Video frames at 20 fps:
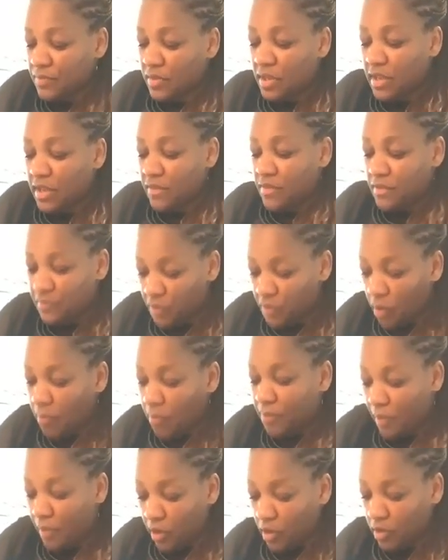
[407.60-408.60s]
if you've not
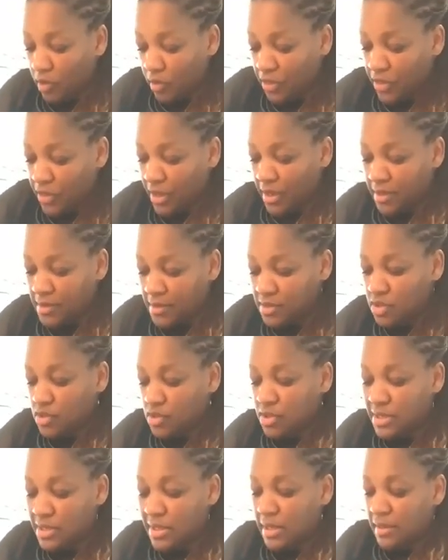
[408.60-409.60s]
boiled things, to
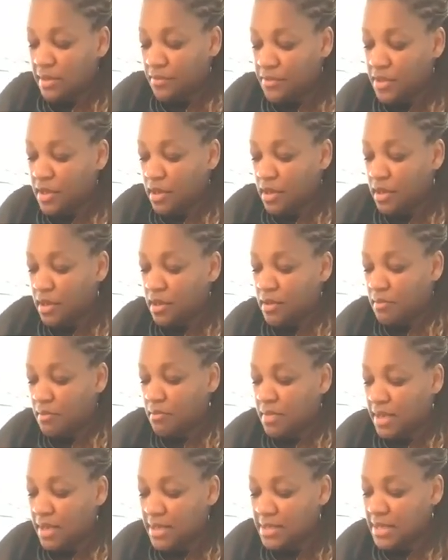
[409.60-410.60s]
just leave the
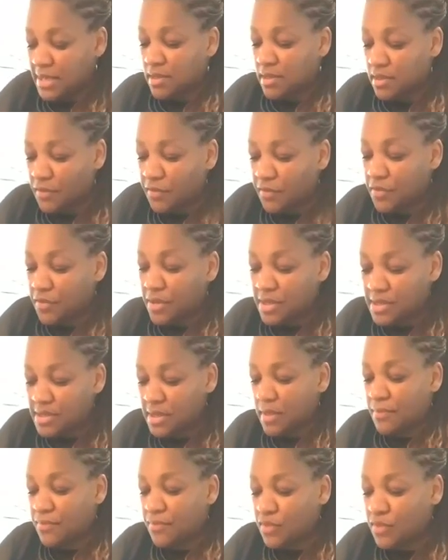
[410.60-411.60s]
mix in the
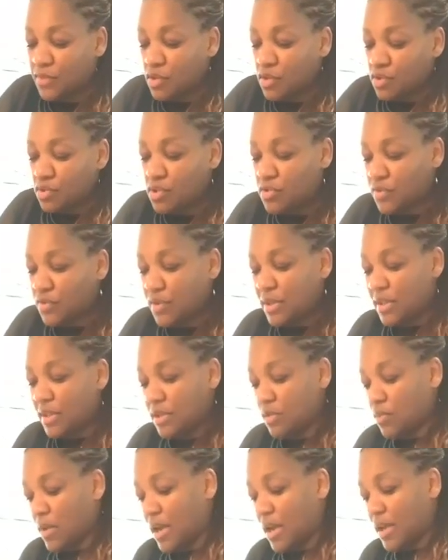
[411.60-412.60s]
freezer just for a
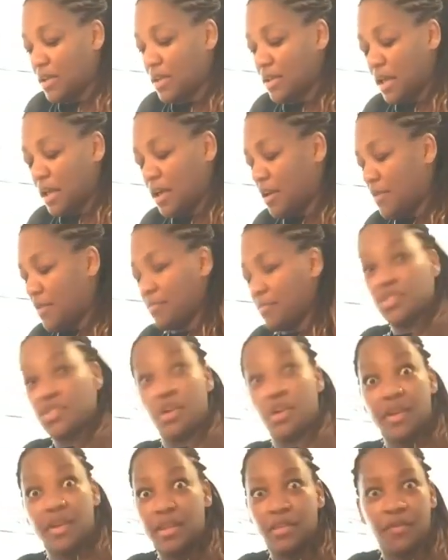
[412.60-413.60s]
little while.
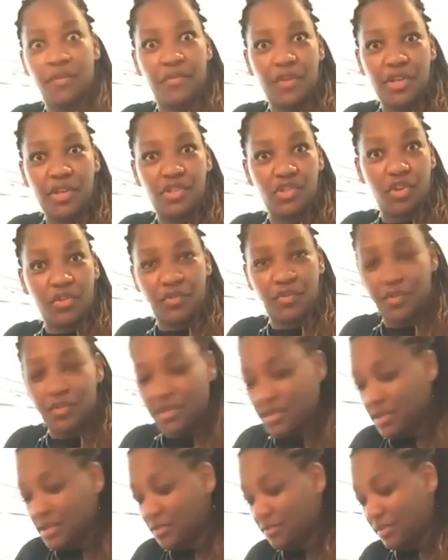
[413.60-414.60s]
Sorry, in the fridge, not the
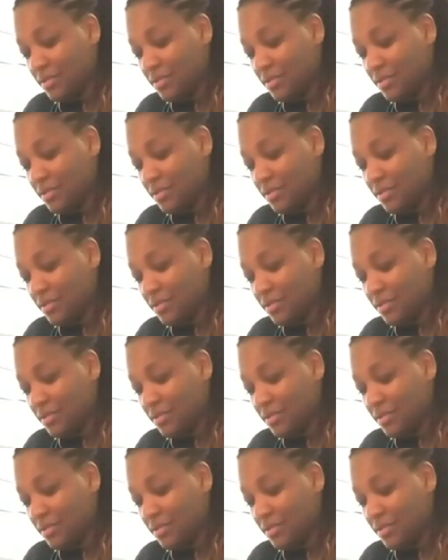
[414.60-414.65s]
freezer.